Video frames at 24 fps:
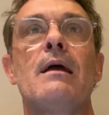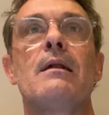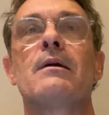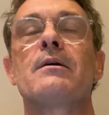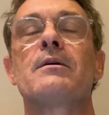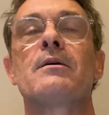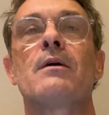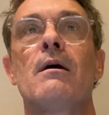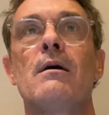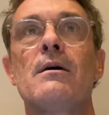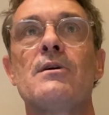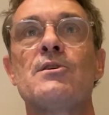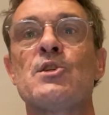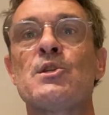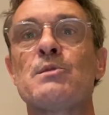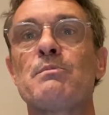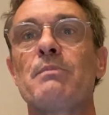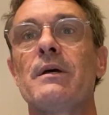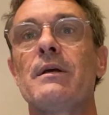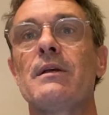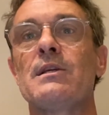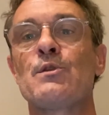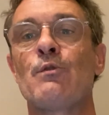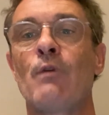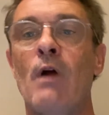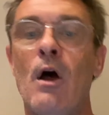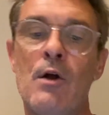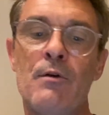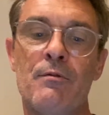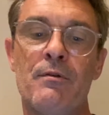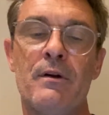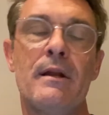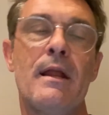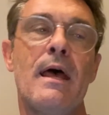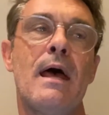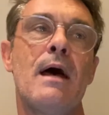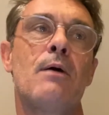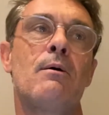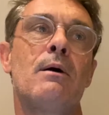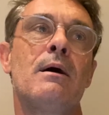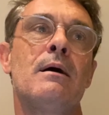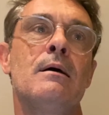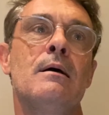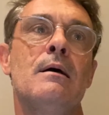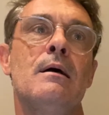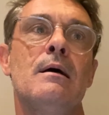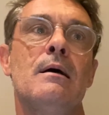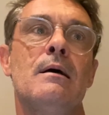And a guy speaks for over an hour
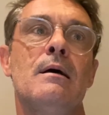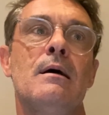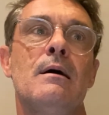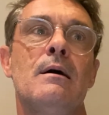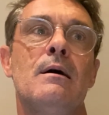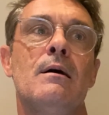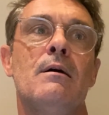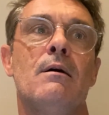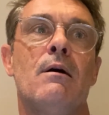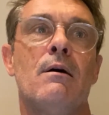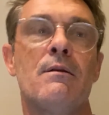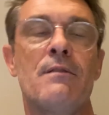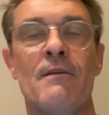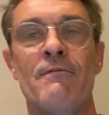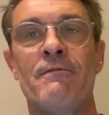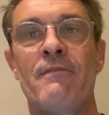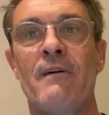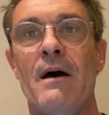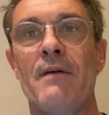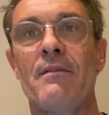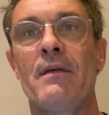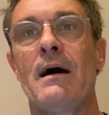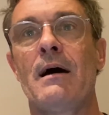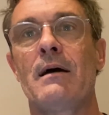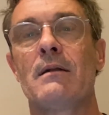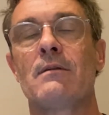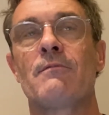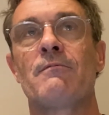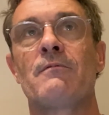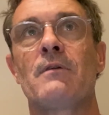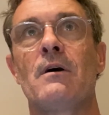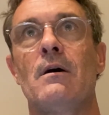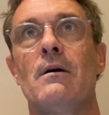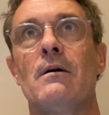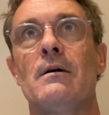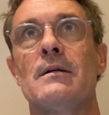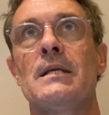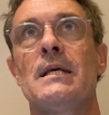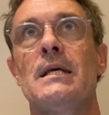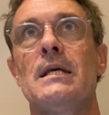on the Father heart of God.